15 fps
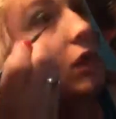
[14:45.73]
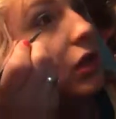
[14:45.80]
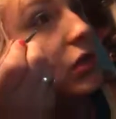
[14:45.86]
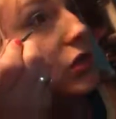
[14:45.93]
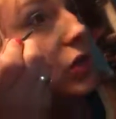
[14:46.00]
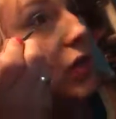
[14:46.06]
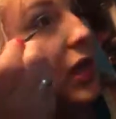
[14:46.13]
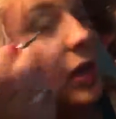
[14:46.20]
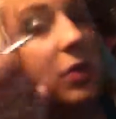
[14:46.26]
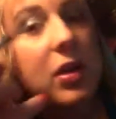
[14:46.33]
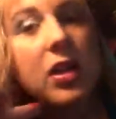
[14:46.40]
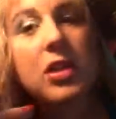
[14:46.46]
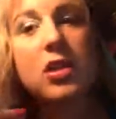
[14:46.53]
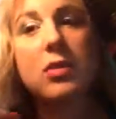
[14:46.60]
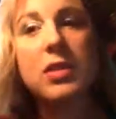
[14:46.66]
So then what
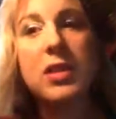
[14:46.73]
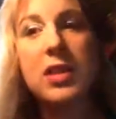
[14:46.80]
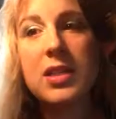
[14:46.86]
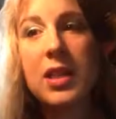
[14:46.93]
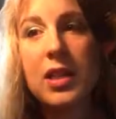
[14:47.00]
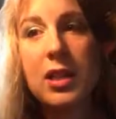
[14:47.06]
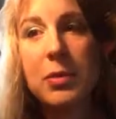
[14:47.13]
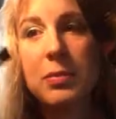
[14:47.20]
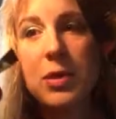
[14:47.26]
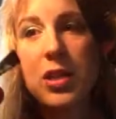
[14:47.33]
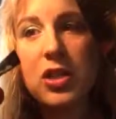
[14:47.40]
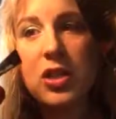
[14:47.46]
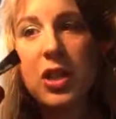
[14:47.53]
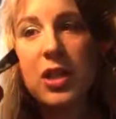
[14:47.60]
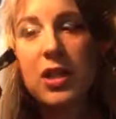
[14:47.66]
I do is I take the
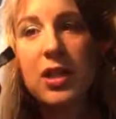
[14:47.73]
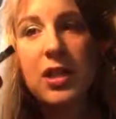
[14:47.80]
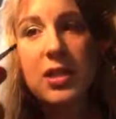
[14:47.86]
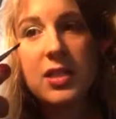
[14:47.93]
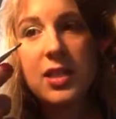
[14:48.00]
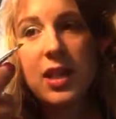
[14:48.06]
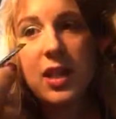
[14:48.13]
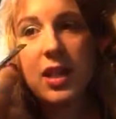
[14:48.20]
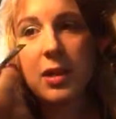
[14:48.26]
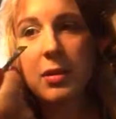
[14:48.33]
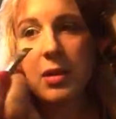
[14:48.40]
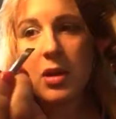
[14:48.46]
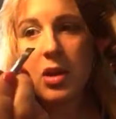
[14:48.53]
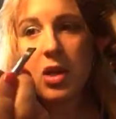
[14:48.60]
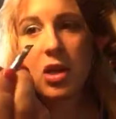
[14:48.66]
brush like this and I
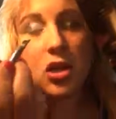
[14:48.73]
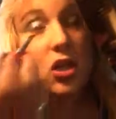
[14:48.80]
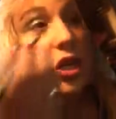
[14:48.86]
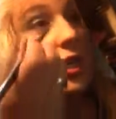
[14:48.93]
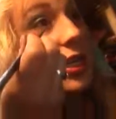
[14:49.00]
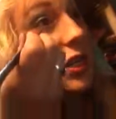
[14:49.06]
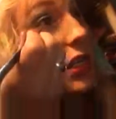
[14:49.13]
turn it